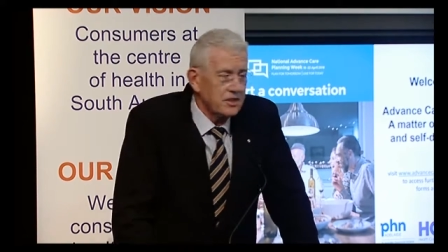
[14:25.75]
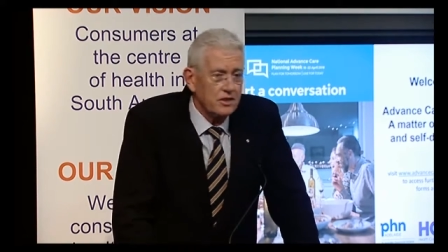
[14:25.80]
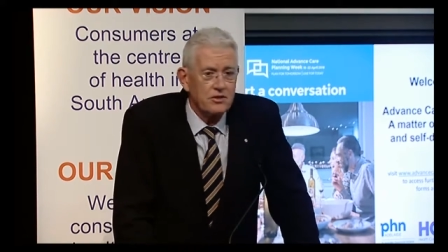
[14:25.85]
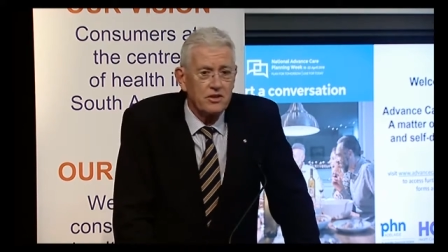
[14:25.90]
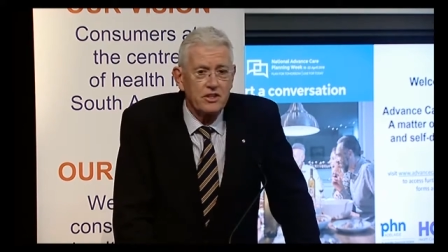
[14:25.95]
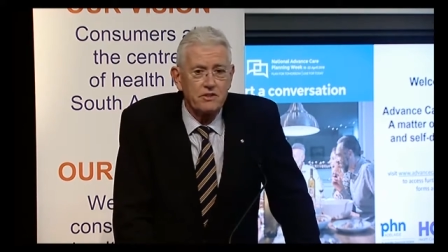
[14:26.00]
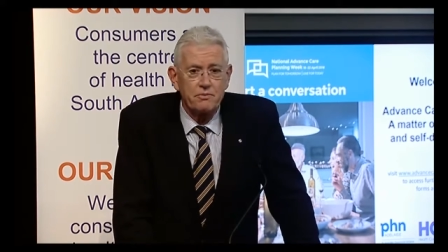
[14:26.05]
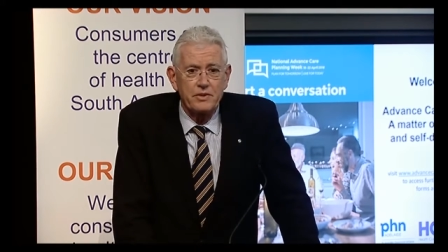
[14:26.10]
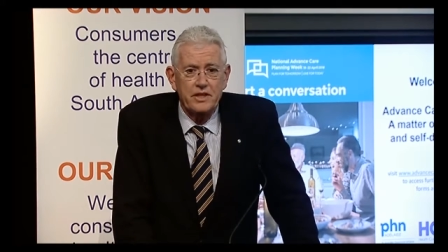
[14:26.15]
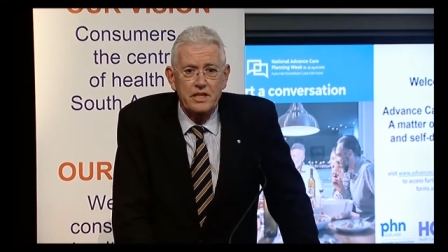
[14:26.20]
It
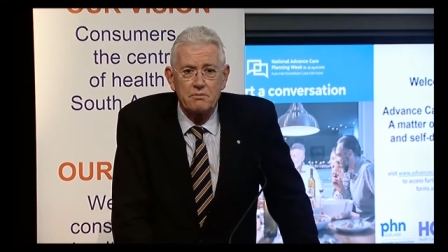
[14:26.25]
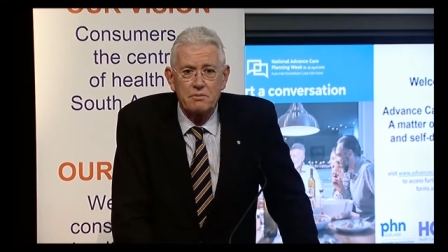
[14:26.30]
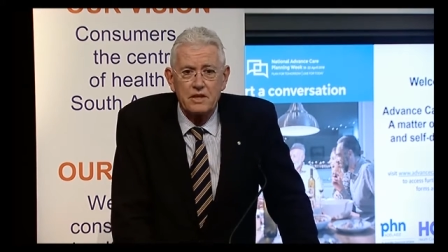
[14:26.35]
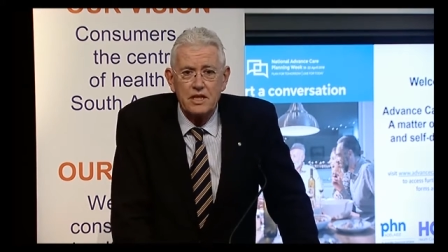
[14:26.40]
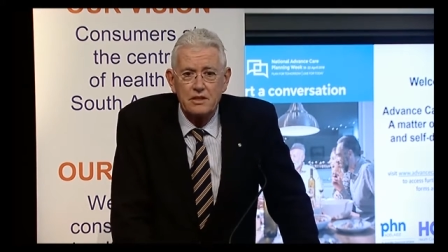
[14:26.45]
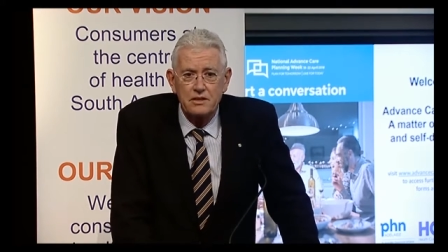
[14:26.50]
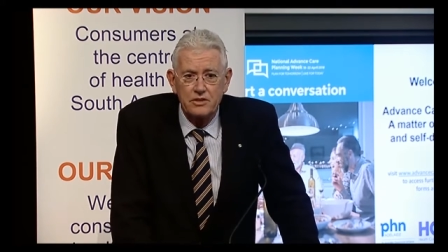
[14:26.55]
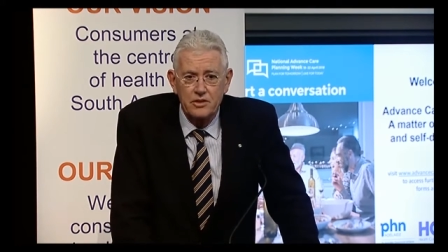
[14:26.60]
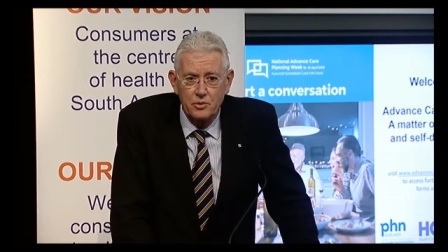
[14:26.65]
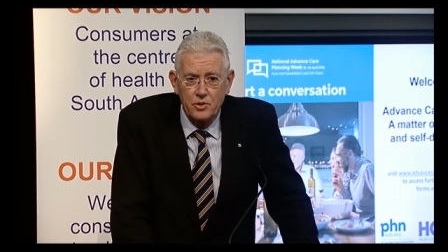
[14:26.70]
could have been
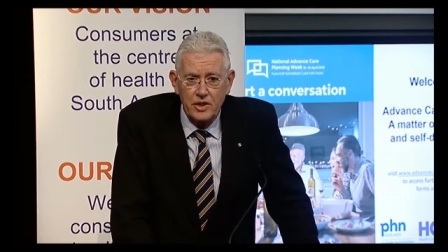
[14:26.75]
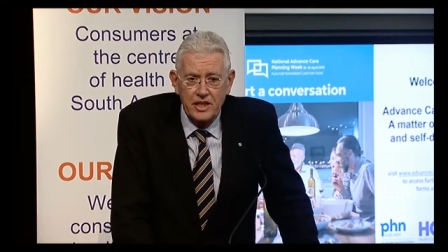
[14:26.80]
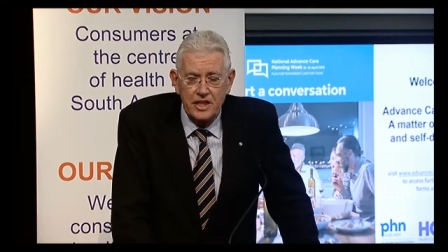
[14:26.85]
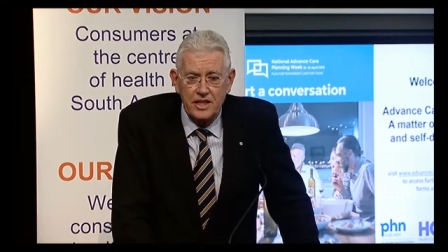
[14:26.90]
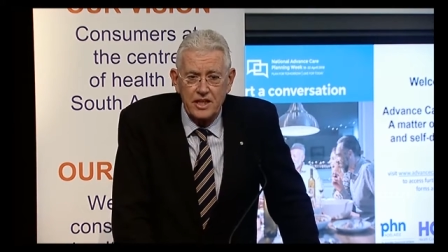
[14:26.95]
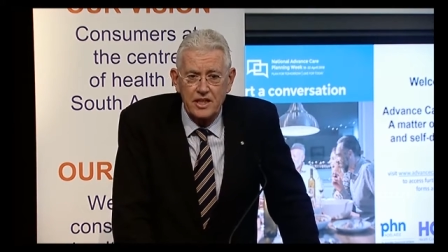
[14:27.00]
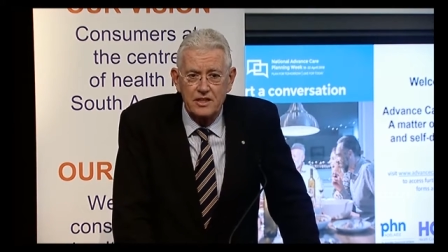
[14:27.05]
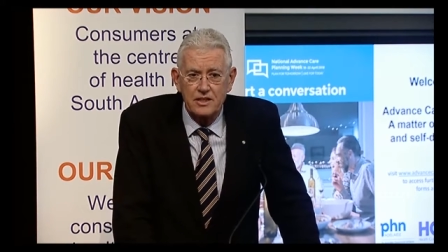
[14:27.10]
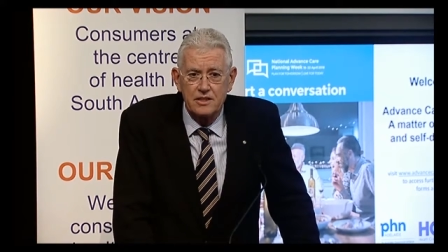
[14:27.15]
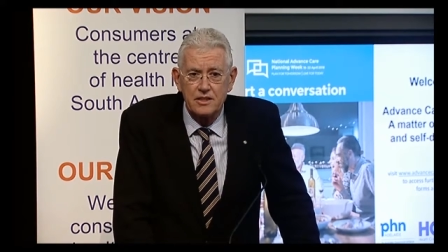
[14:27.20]
me on the
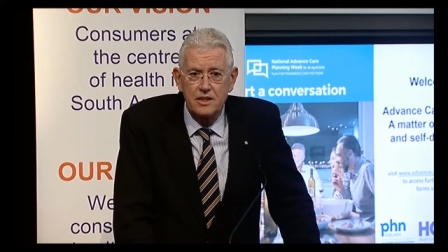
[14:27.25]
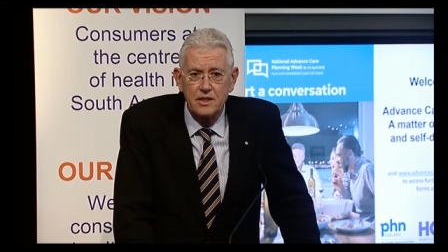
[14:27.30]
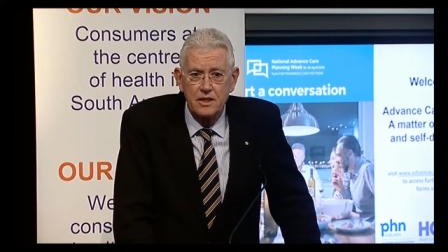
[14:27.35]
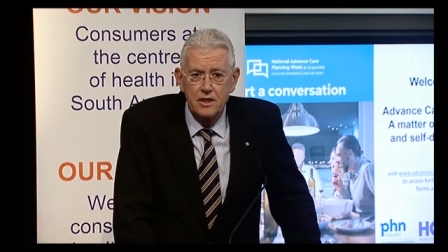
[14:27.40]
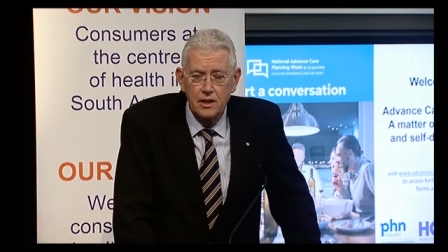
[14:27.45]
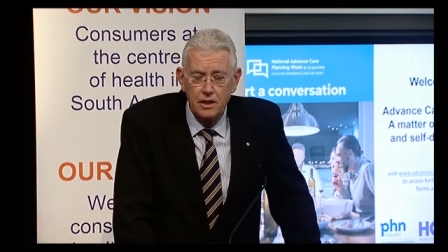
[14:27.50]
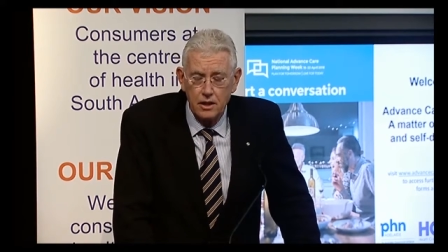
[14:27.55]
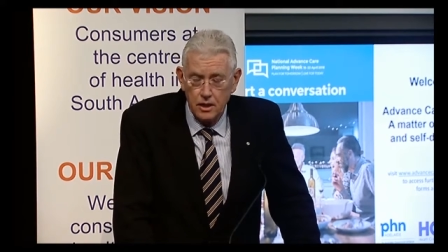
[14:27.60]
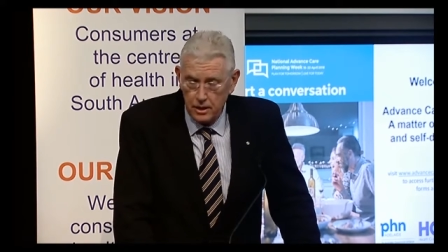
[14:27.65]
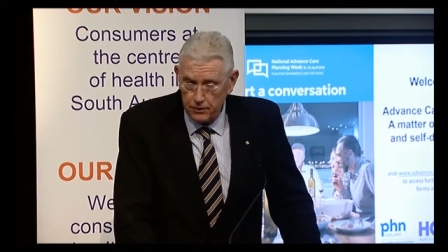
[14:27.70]
weekend.
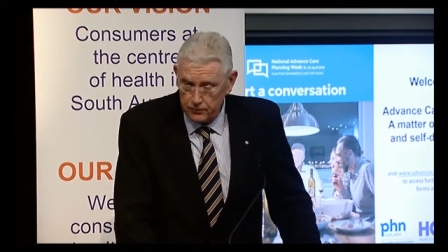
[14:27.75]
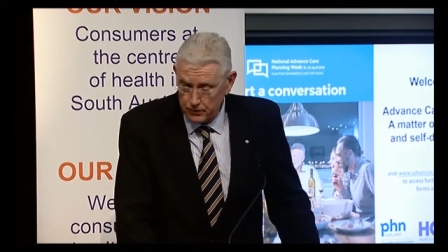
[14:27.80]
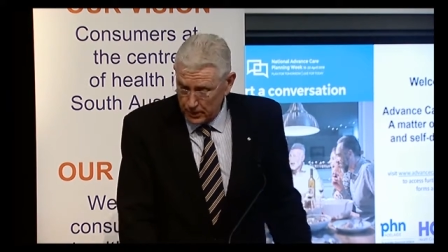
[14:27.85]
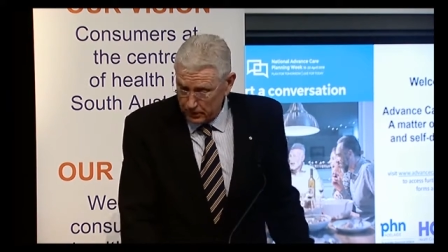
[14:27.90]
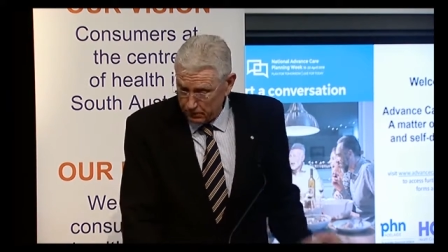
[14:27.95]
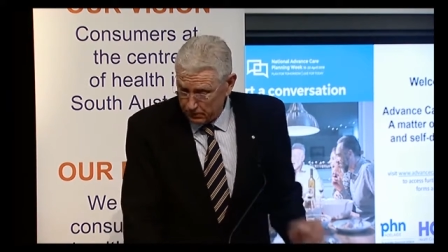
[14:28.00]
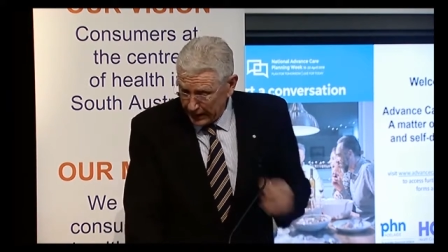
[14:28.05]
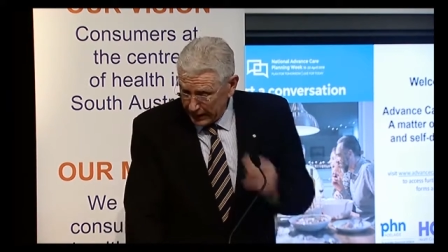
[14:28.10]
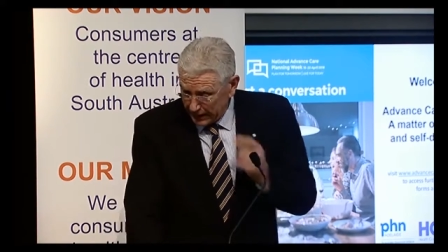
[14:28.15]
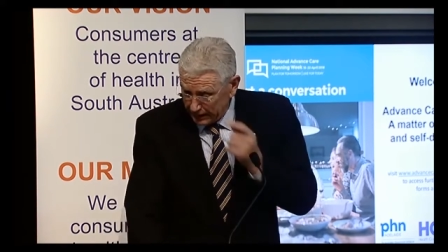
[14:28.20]
I've got a
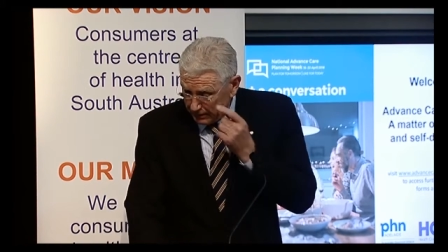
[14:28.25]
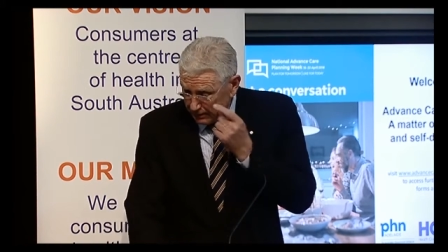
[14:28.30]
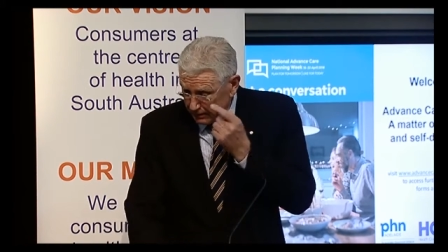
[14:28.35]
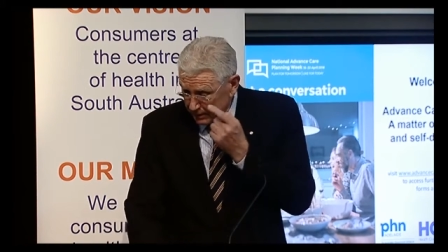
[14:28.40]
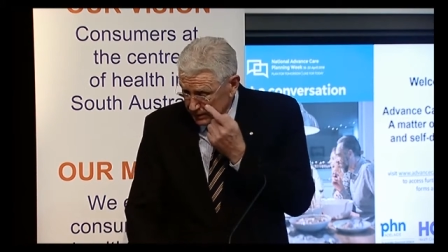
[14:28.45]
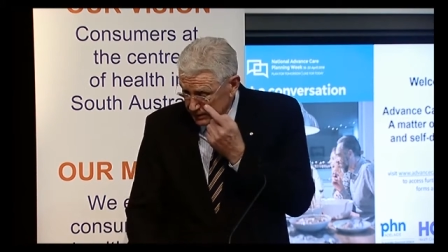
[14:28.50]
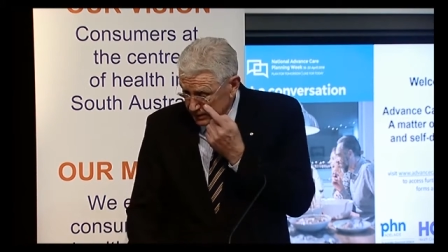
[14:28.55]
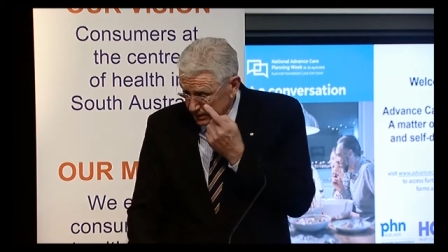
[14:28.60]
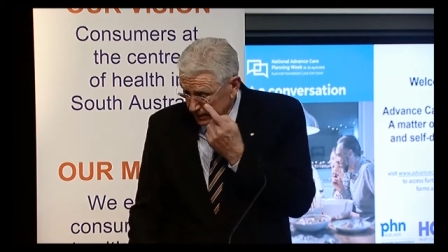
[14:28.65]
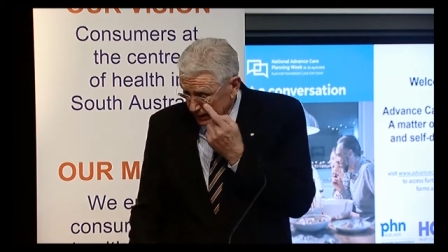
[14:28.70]
black
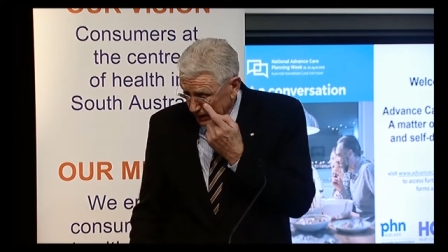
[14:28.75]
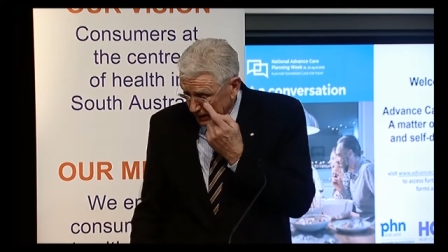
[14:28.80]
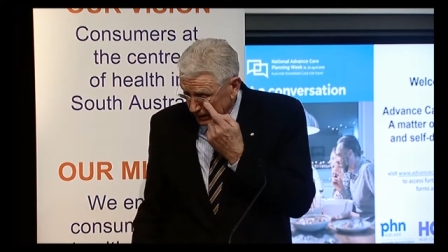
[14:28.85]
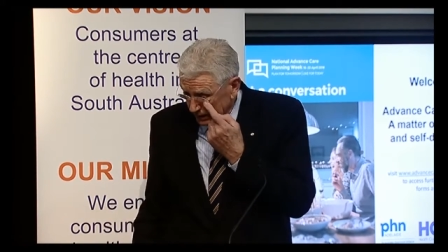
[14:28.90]
eye. See that